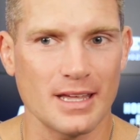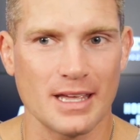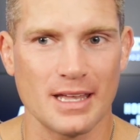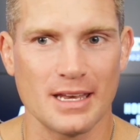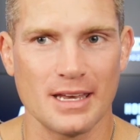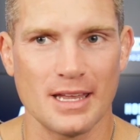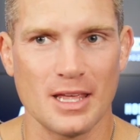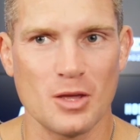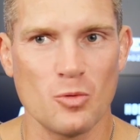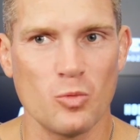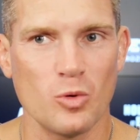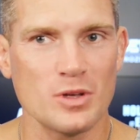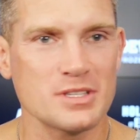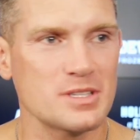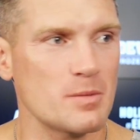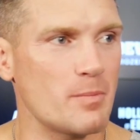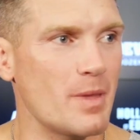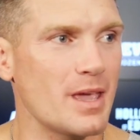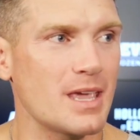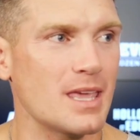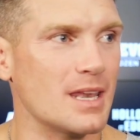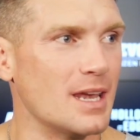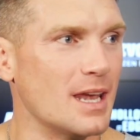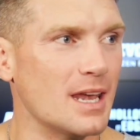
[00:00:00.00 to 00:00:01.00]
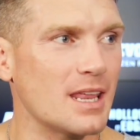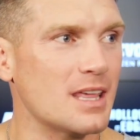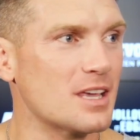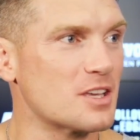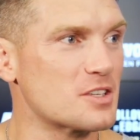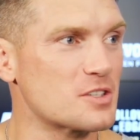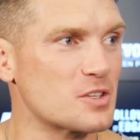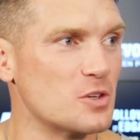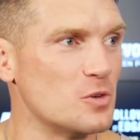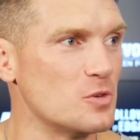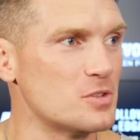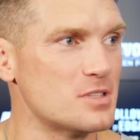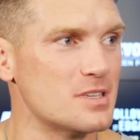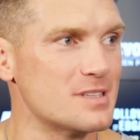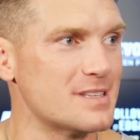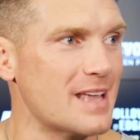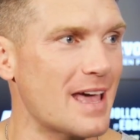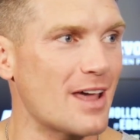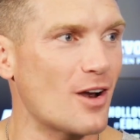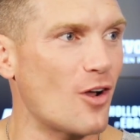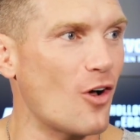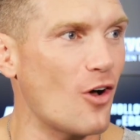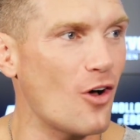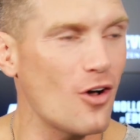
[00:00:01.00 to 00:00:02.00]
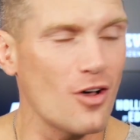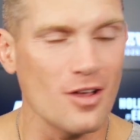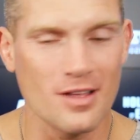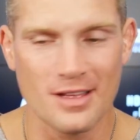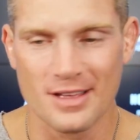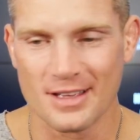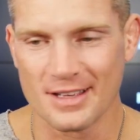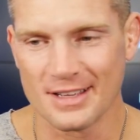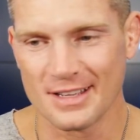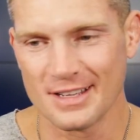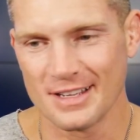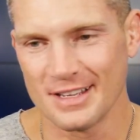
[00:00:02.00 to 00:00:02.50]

and he wasn't making any excuses at all.